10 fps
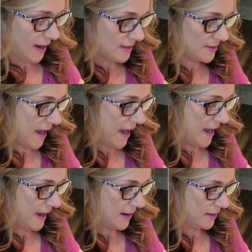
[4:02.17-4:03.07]
is
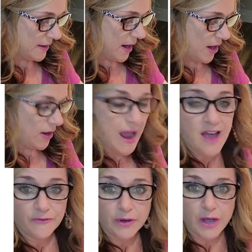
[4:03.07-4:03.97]
add our
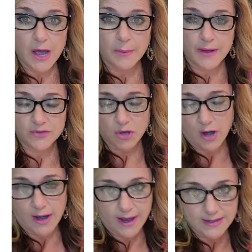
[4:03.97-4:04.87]
half a cup. I'm
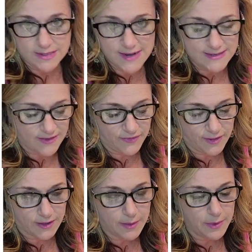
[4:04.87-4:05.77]
sorry, I got to sneeze. I
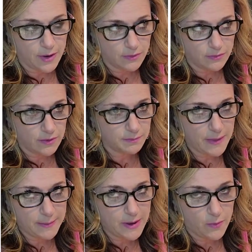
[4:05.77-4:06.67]
feel it coming on.
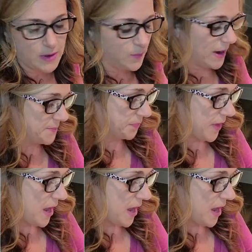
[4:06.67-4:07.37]
Maybe it went away.